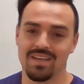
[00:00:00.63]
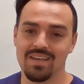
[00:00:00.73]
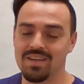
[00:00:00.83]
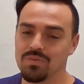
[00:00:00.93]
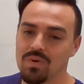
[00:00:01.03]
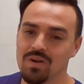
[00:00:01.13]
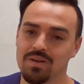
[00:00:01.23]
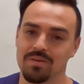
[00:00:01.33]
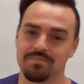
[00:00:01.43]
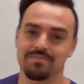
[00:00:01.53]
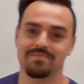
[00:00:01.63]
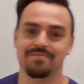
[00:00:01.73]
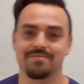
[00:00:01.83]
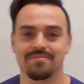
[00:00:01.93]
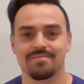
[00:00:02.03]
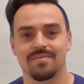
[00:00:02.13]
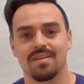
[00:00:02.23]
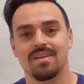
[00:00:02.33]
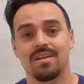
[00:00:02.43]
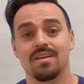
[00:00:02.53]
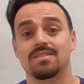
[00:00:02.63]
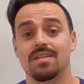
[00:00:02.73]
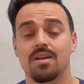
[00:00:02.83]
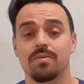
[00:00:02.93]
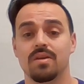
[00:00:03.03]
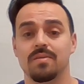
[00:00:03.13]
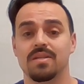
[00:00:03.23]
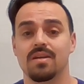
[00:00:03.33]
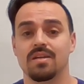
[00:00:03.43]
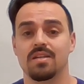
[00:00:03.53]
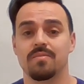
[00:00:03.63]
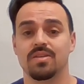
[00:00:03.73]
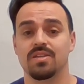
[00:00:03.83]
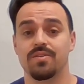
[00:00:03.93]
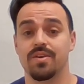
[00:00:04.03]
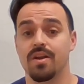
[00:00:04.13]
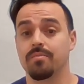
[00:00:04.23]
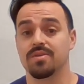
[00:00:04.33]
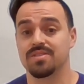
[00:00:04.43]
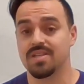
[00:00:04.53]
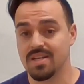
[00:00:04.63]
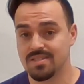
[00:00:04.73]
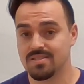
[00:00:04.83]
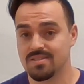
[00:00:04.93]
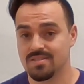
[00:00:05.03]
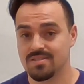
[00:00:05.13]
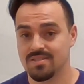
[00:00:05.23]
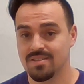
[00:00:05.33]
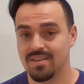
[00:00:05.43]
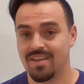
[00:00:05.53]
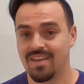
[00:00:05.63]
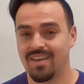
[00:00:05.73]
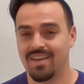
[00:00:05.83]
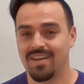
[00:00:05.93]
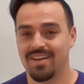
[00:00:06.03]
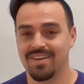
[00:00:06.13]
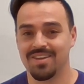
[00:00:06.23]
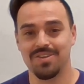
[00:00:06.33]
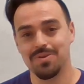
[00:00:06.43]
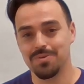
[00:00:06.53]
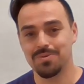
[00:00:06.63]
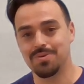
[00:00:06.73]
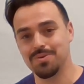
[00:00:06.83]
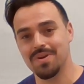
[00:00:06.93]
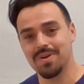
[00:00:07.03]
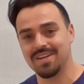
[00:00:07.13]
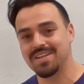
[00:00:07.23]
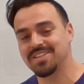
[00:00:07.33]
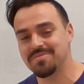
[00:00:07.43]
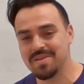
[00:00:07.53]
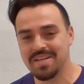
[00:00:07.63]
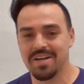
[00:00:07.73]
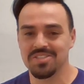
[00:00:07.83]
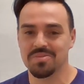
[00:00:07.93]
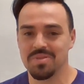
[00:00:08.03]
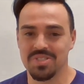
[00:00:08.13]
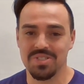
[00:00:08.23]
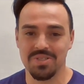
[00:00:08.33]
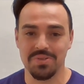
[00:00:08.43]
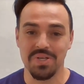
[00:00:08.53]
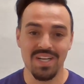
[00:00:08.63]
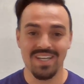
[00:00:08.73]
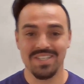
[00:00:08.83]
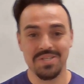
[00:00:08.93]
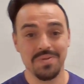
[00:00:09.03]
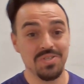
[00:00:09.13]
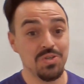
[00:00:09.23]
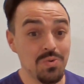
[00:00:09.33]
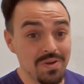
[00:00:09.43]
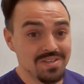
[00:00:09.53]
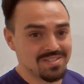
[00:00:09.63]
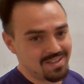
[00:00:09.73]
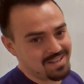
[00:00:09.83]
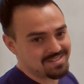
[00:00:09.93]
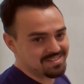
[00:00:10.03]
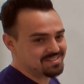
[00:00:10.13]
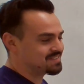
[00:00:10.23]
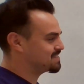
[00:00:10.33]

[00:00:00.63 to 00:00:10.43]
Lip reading: Hey, and welcome. Today we're going to be talking about different number sets, and you do not need to be in Algebra 2 to enjoy this lesson.